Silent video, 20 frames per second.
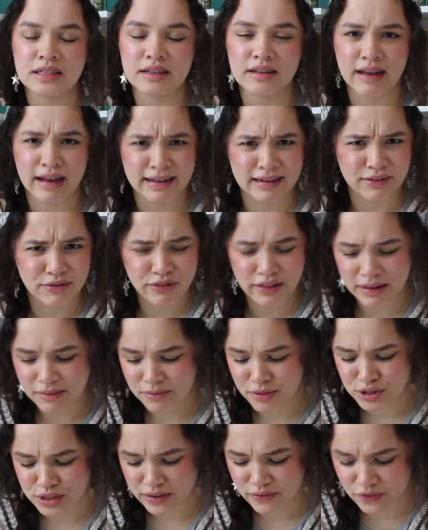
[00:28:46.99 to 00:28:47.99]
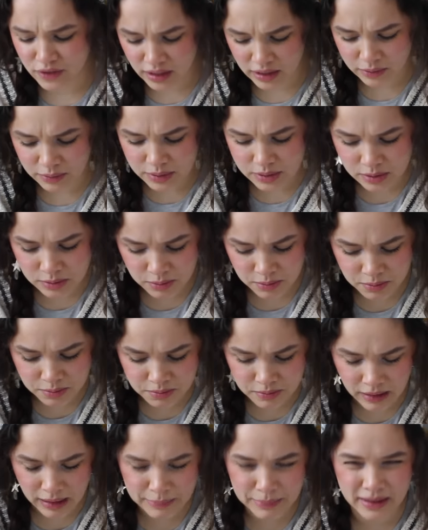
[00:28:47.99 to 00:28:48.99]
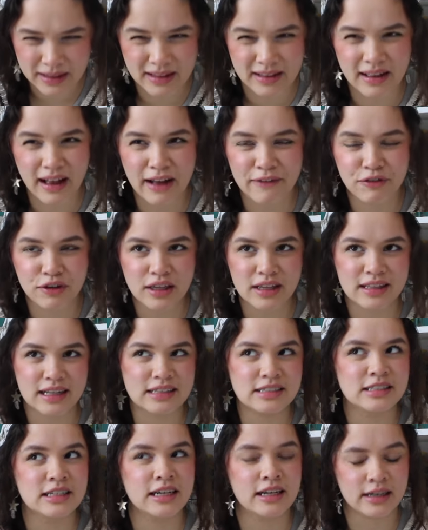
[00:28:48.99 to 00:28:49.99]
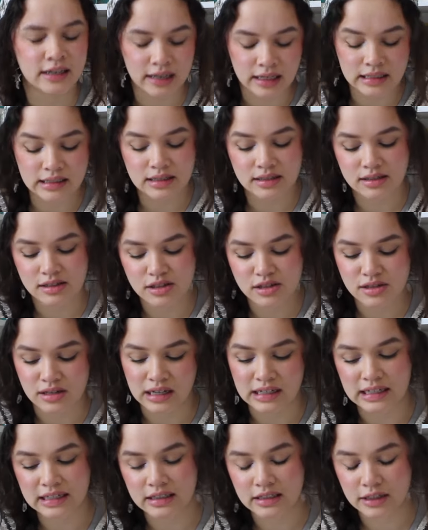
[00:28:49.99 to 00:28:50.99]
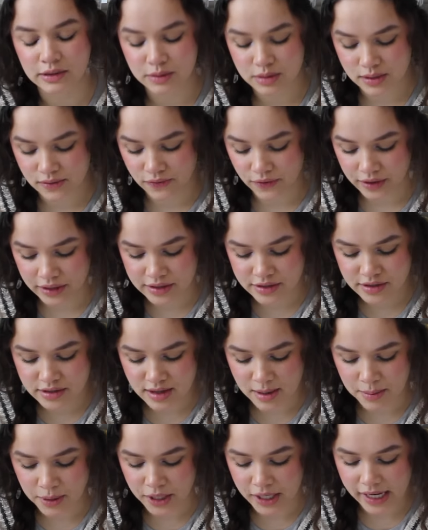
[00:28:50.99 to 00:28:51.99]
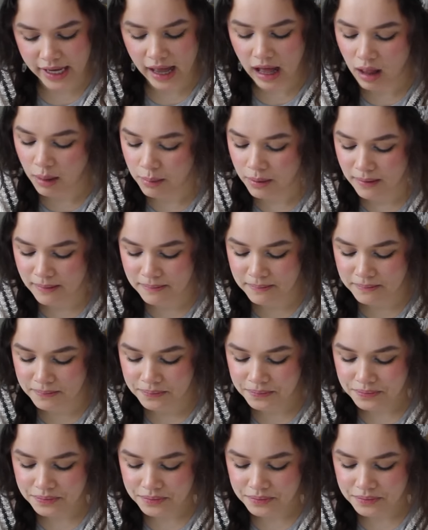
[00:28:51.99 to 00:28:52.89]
kind of theme, which I feel like was, I mean, I feel like 1989 sonically was a very summery album